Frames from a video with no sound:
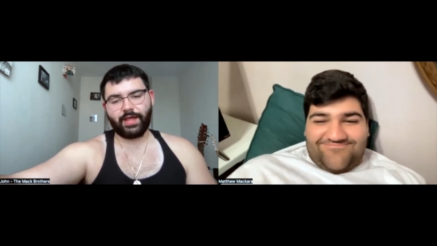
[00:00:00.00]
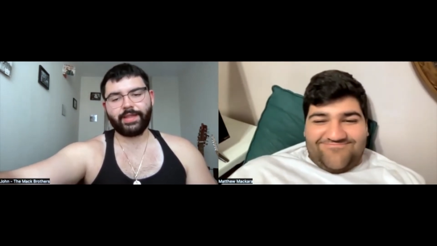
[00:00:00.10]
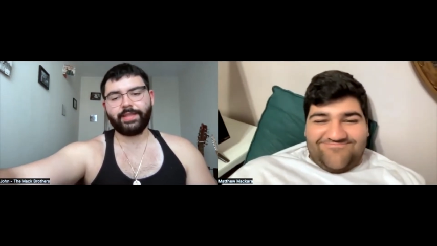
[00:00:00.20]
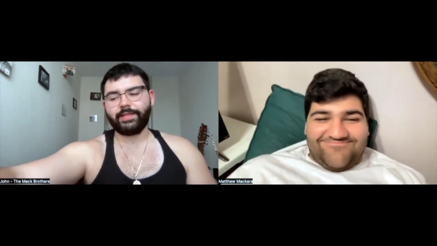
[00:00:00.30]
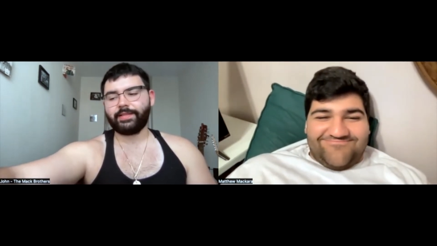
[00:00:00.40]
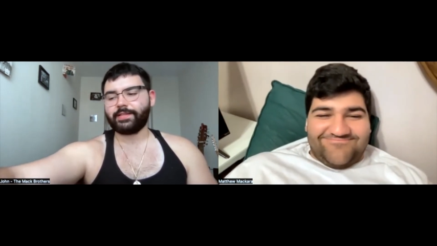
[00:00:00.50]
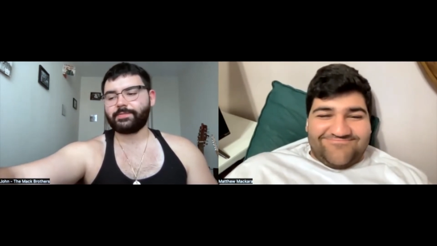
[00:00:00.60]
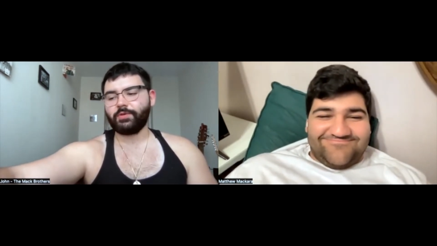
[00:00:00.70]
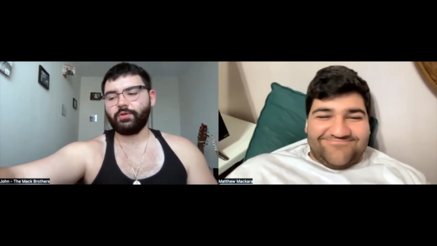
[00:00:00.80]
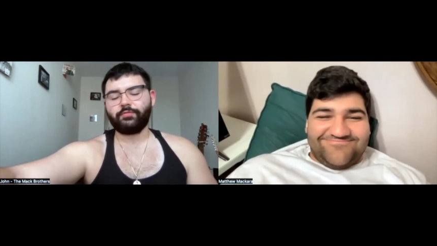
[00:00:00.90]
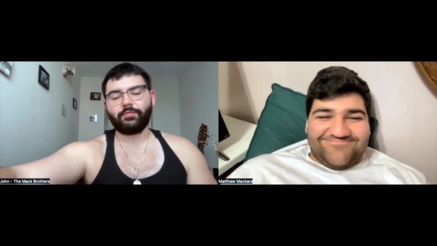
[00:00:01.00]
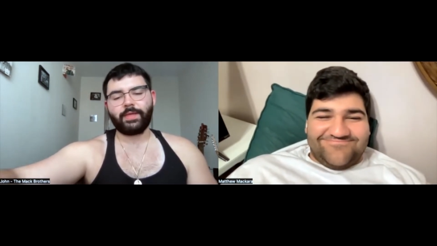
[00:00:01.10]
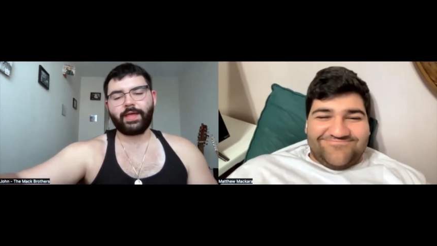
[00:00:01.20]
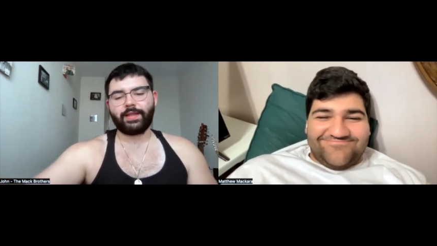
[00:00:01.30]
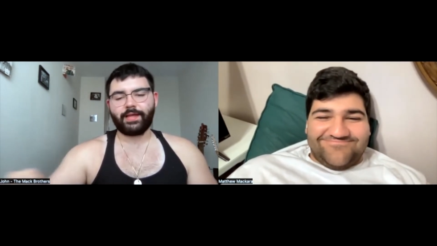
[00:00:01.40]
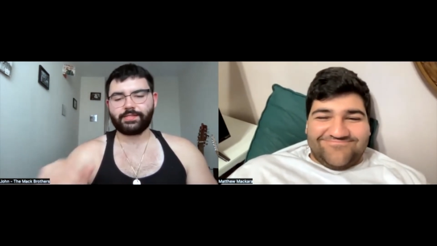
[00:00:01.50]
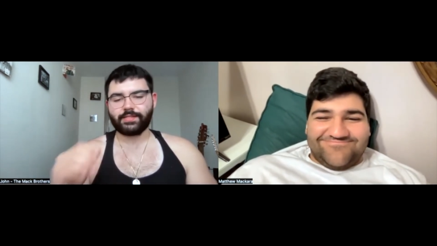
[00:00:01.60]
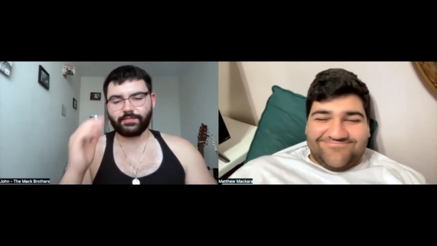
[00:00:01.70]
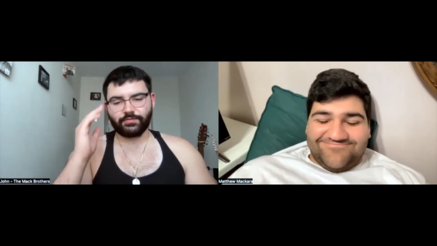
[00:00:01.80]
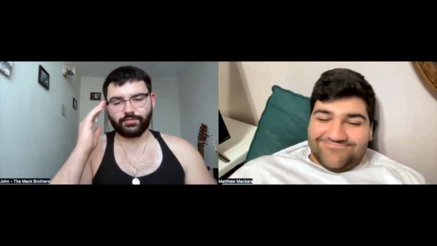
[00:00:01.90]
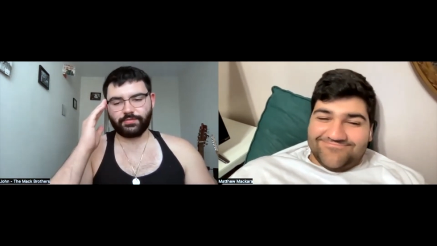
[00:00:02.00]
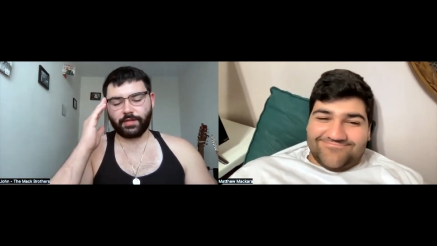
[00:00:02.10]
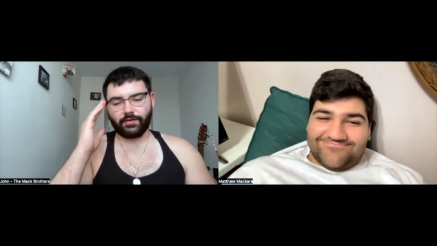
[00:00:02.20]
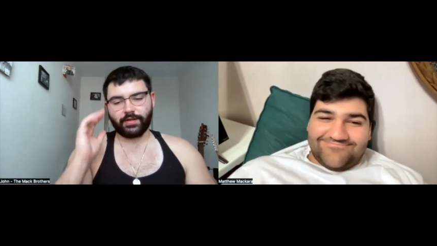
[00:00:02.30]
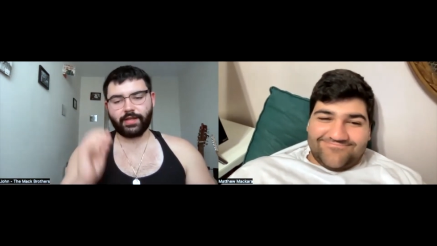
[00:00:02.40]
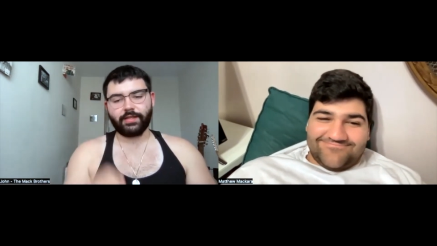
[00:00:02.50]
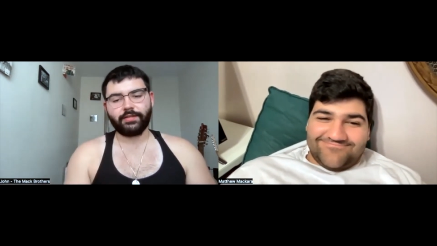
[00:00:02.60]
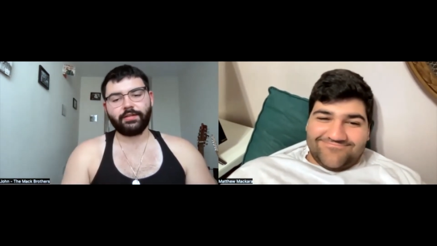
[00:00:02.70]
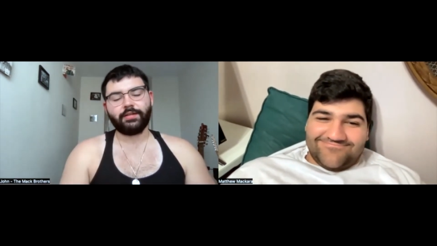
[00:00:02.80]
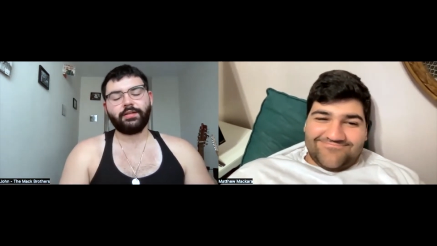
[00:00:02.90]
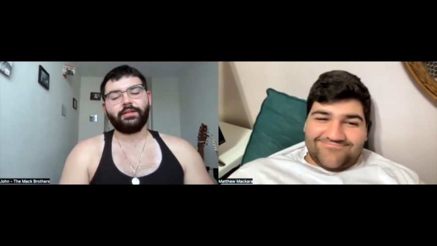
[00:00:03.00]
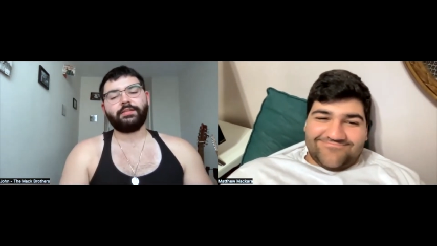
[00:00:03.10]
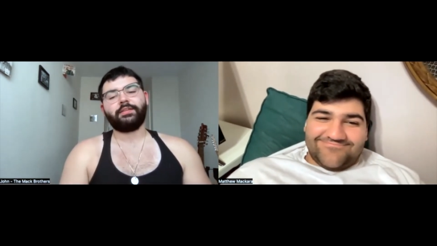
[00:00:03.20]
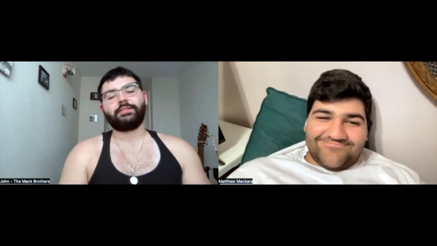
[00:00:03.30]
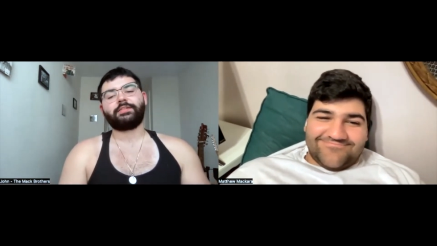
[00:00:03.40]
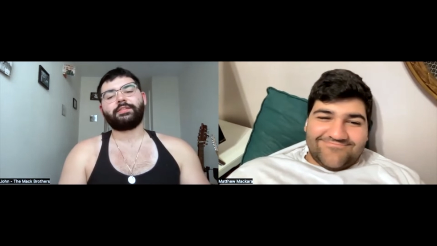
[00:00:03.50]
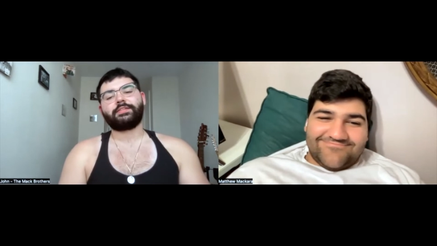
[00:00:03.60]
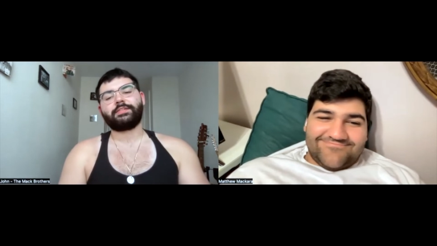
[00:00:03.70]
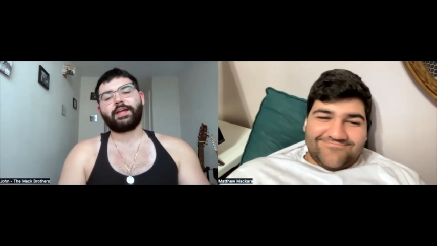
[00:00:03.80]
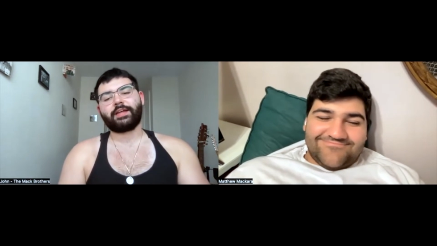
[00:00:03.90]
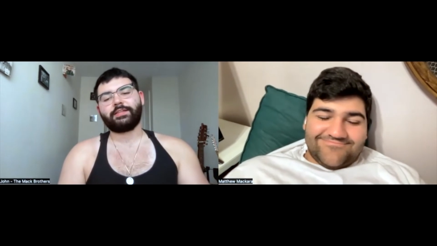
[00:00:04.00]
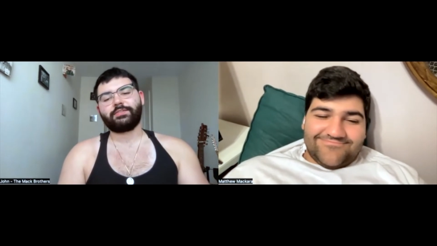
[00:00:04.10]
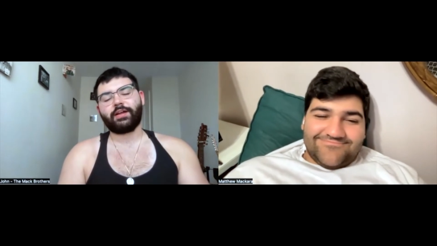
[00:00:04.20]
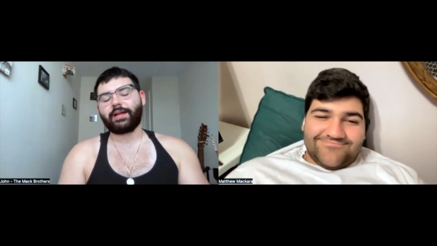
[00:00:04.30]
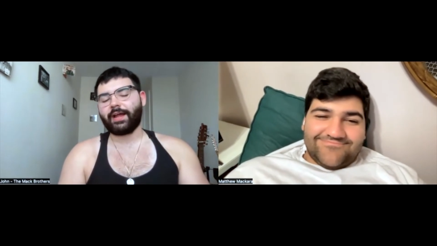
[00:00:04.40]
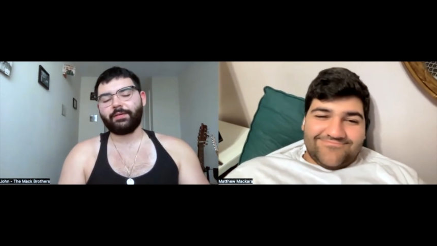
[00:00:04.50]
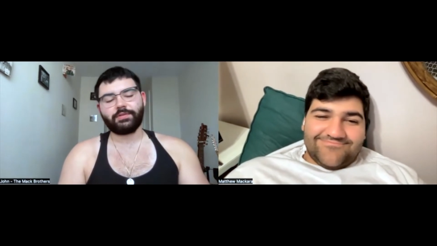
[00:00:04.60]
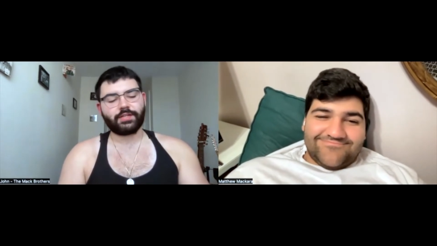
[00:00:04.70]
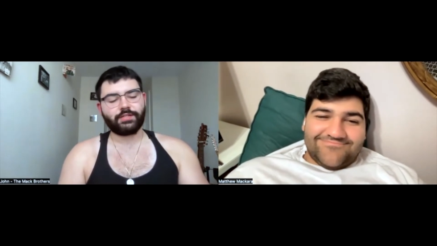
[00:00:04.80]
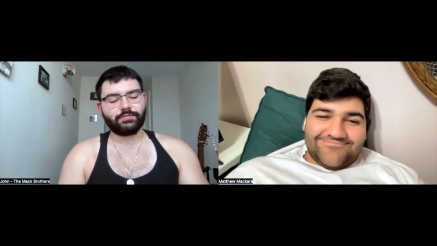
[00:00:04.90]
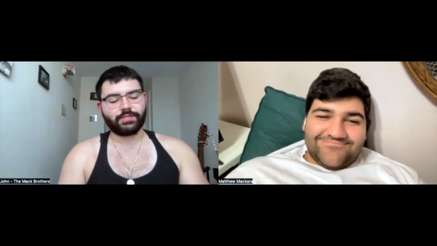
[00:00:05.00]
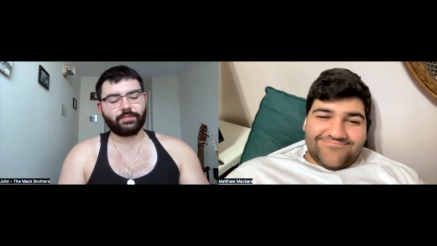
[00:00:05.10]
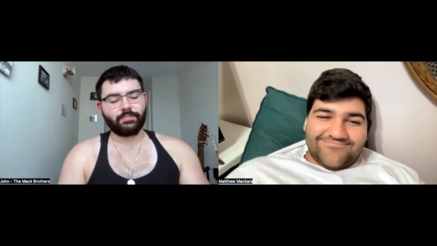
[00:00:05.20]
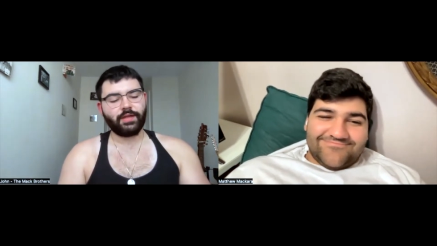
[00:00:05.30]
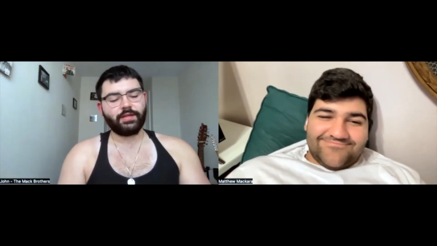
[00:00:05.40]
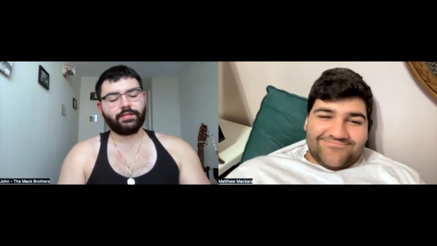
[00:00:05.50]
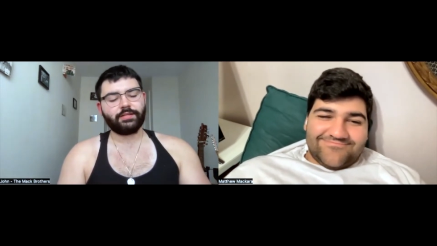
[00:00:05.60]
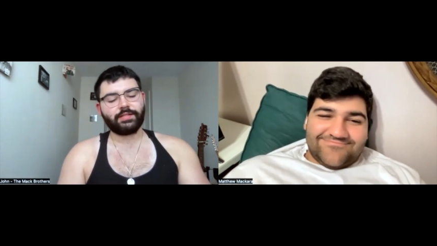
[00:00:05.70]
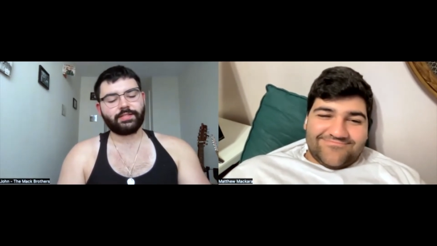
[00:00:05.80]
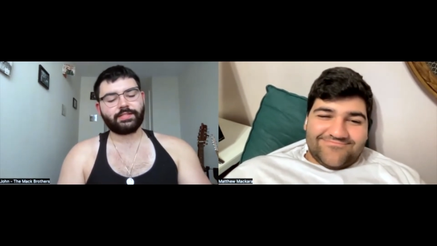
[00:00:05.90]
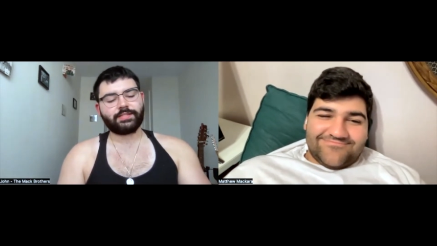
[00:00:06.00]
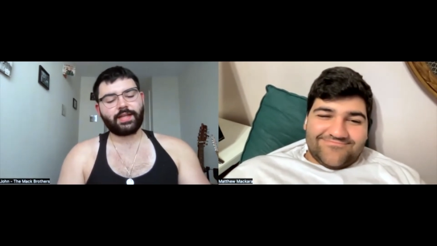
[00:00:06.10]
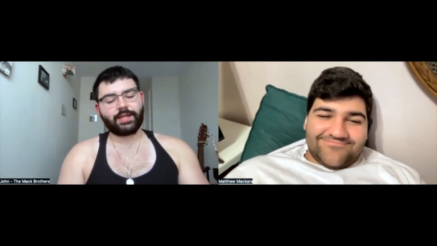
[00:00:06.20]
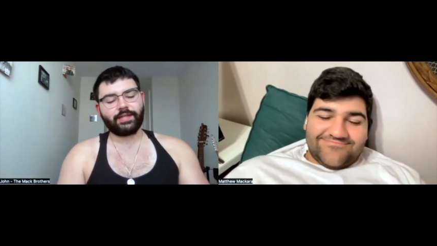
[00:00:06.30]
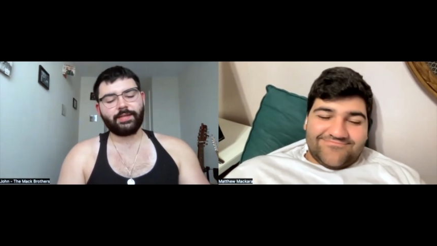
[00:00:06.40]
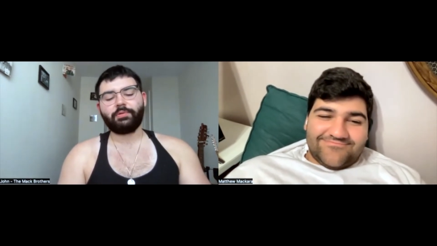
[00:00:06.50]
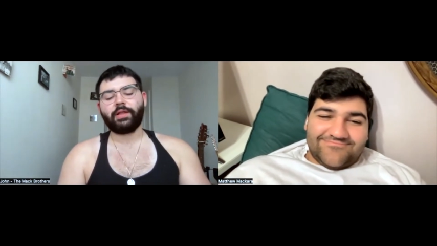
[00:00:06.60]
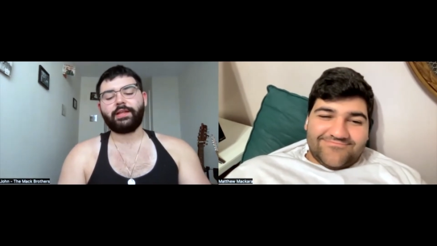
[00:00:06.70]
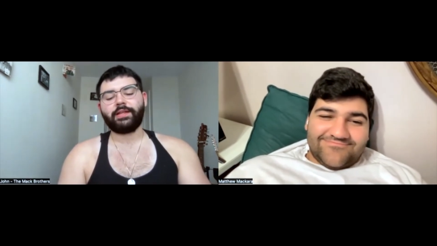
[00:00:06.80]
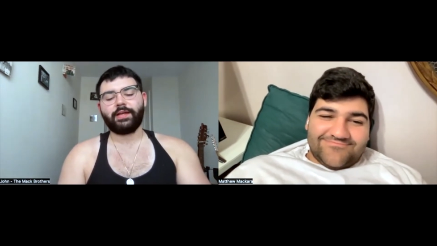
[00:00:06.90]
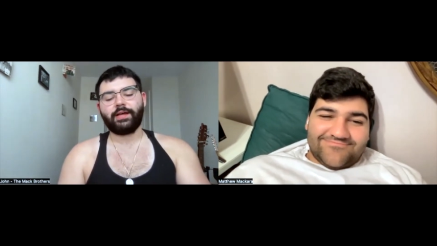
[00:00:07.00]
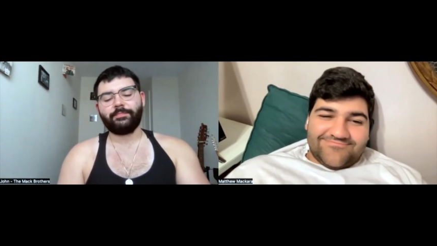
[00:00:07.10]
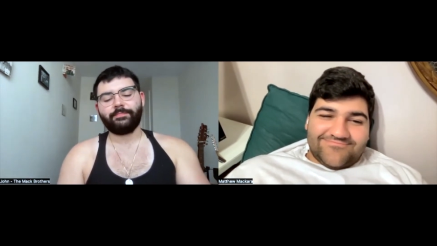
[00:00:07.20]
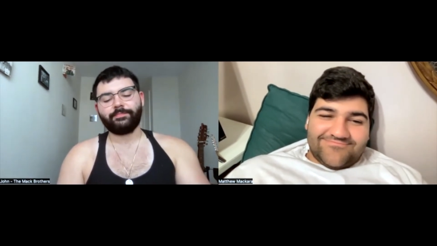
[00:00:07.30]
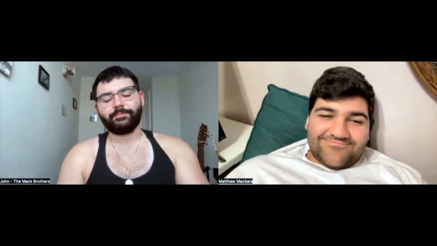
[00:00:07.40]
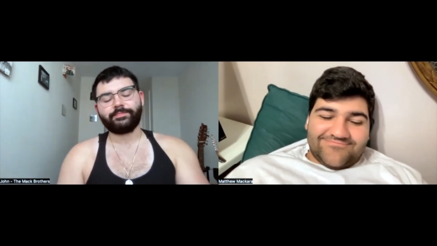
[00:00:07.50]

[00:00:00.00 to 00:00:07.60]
Speaker 1: and th- this beautiful man has to introduce her again. This second, so God, I wish I knew his name. This second, he played in um,